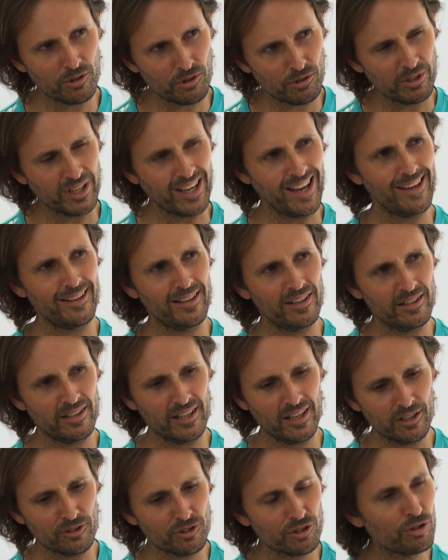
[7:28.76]
created
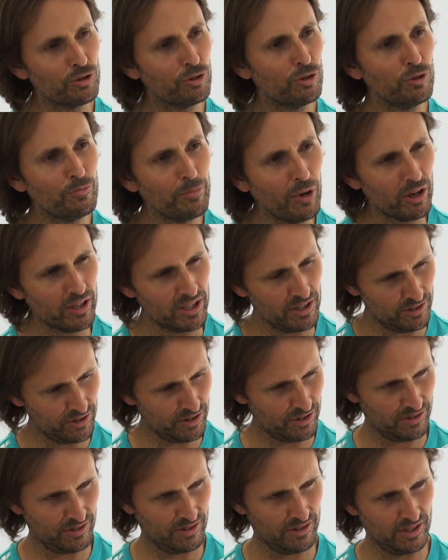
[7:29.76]
their two
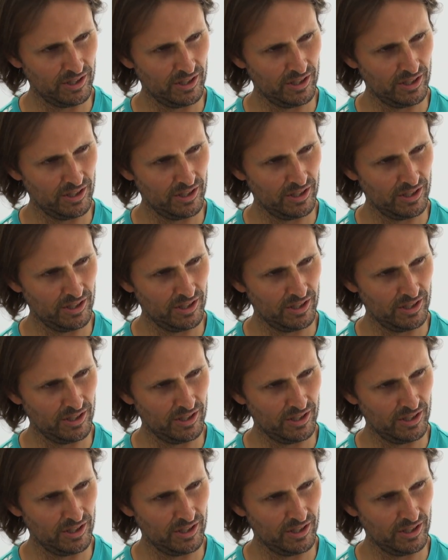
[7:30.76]
bodies,